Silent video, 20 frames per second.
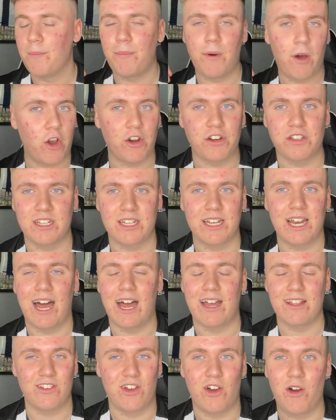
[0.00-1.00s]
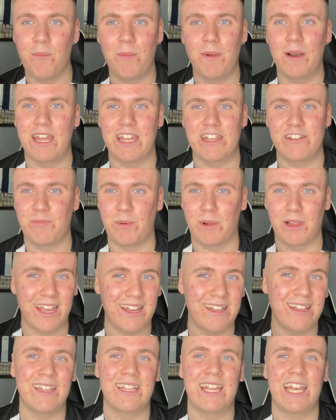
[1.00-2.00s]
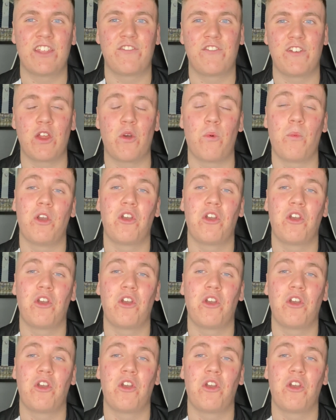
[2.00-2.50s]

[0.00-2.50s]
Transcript: But honestly, lads, unbelievable. In today's video,